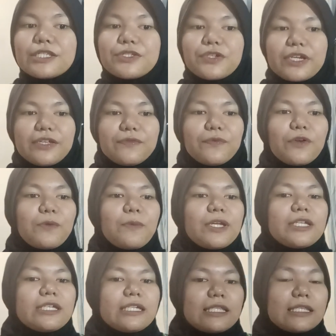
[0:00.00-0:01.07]
trend
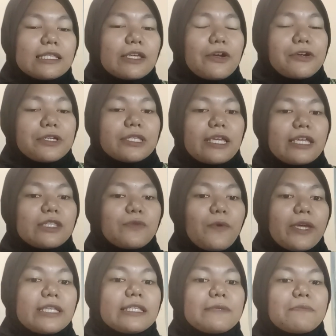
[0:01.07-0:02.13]
formations or
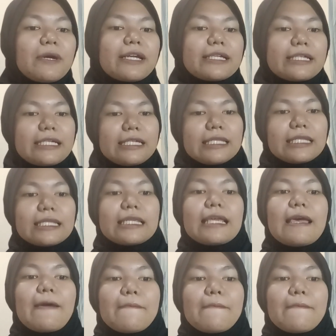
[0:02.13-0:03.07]
sideways markets,